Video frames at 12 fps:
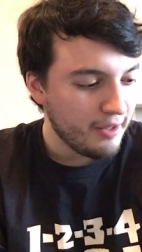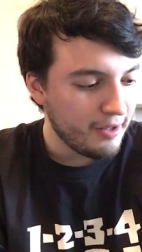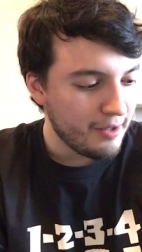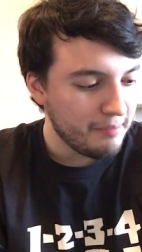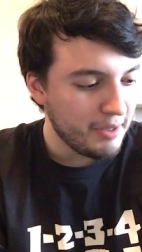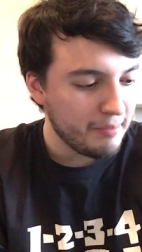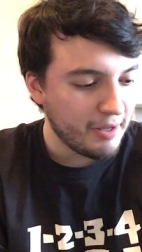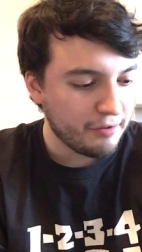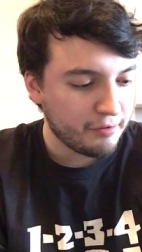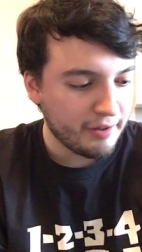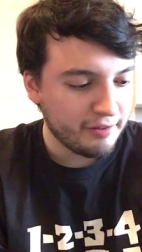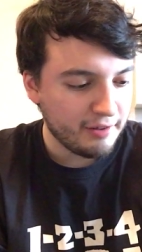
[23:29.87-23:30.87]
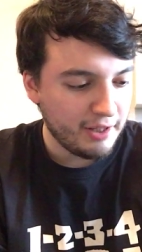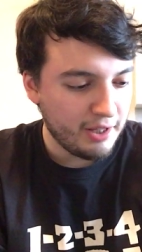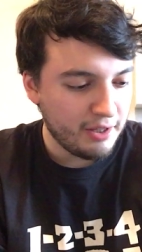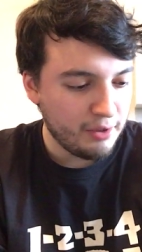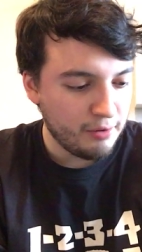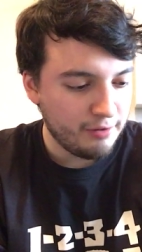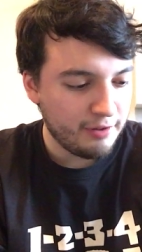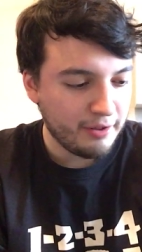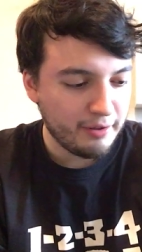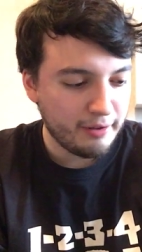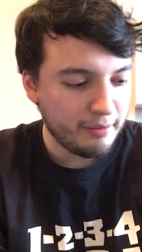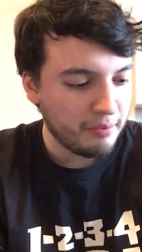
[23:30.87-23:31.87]
Um, Big Mouth Strikes Again, huge
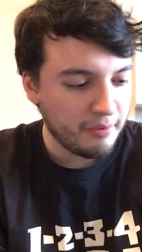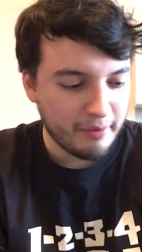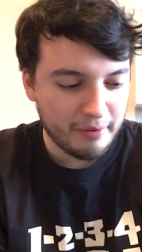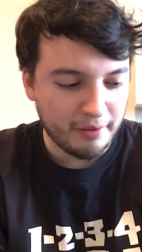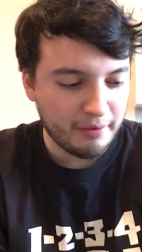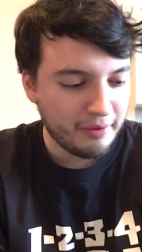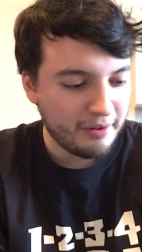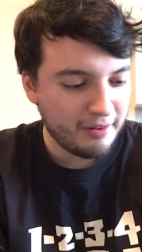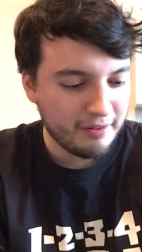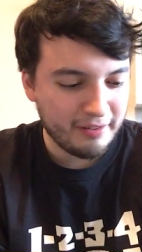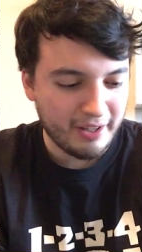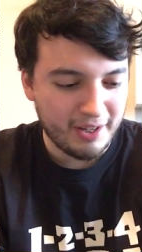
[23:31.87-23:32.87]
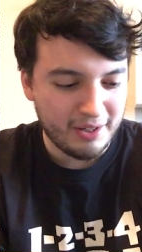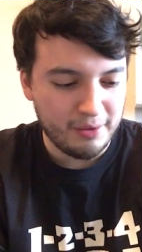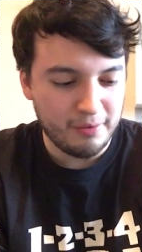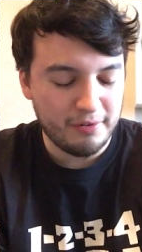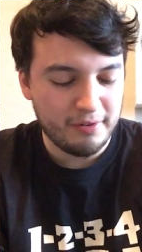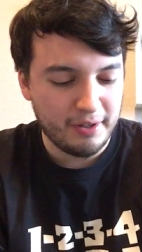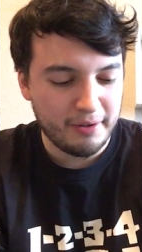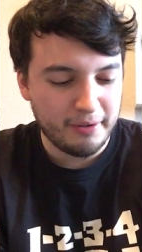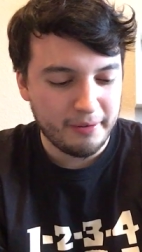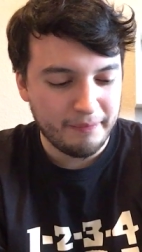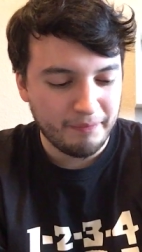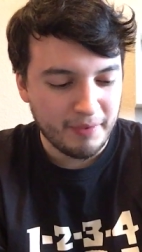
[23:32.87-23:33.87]
single. Boy with a Thorn in His Side, huge
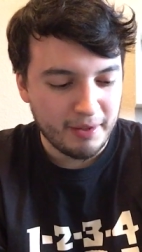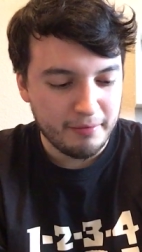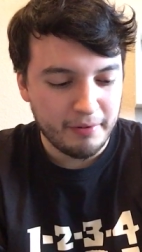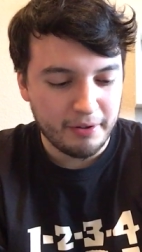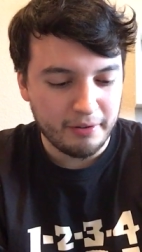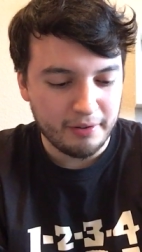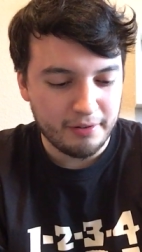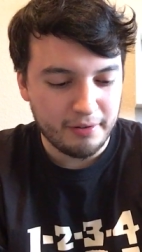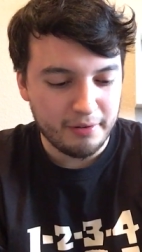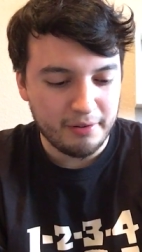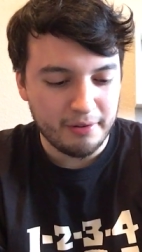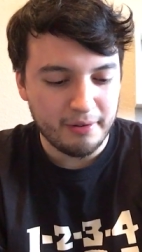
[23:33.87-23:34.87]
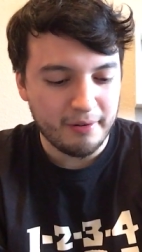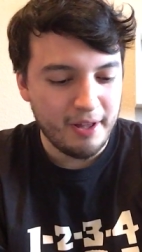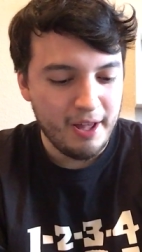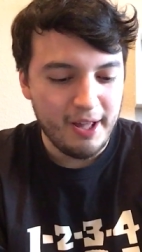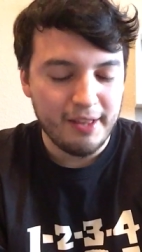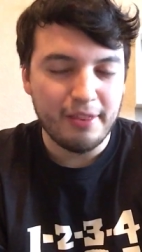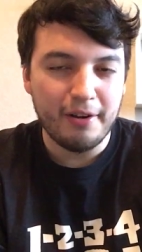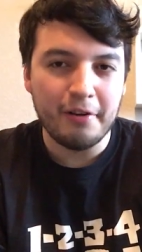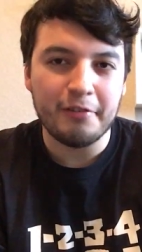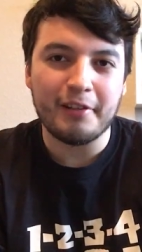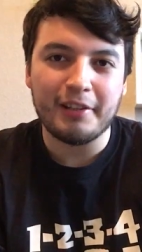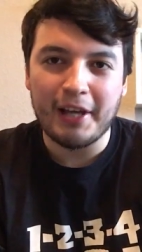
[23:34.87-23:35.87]
single. Vicar in a Tutu, there
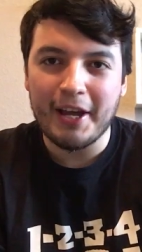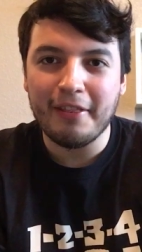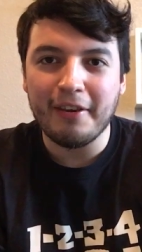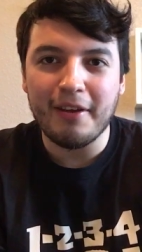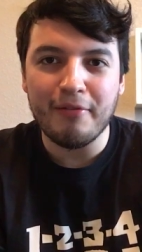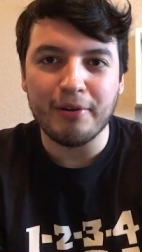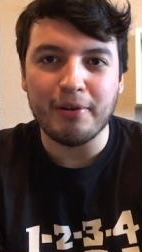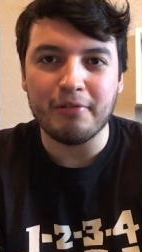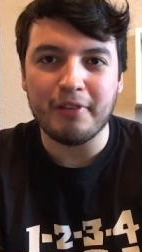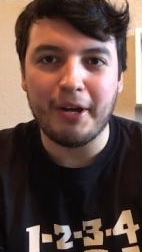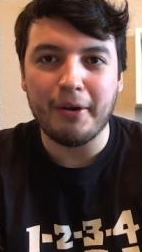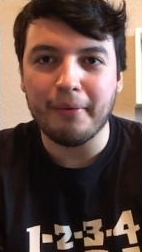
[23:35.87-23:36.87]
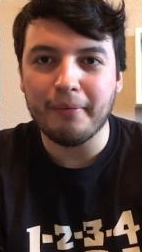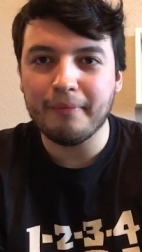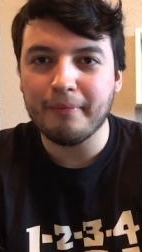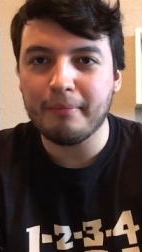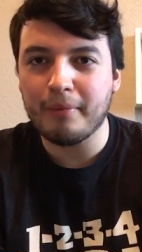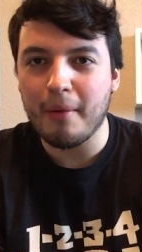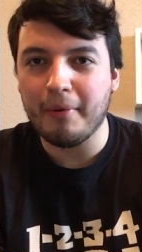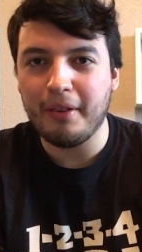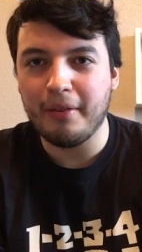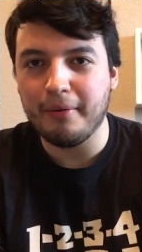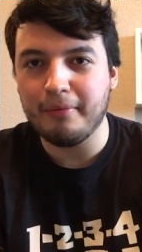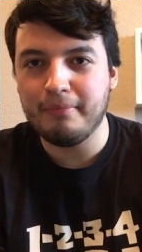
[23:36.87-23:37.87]
Is a Light That Never Goes Out, probably
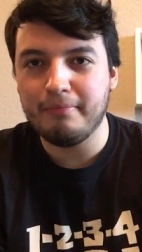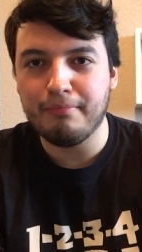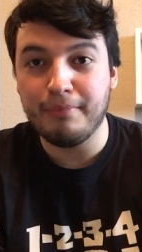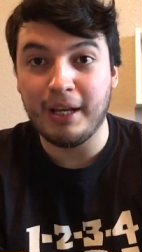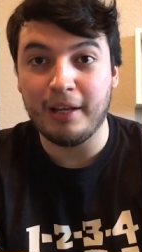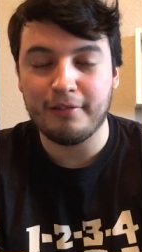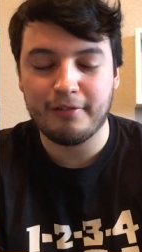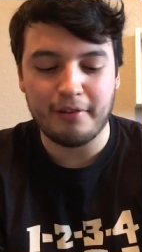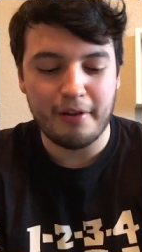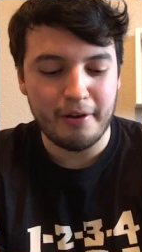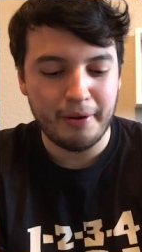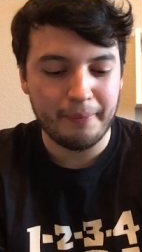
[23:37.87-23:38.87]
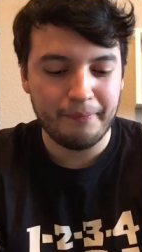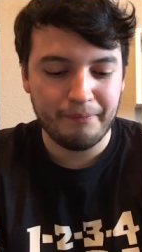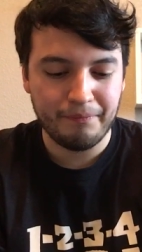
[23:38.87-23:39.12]
their biggest song.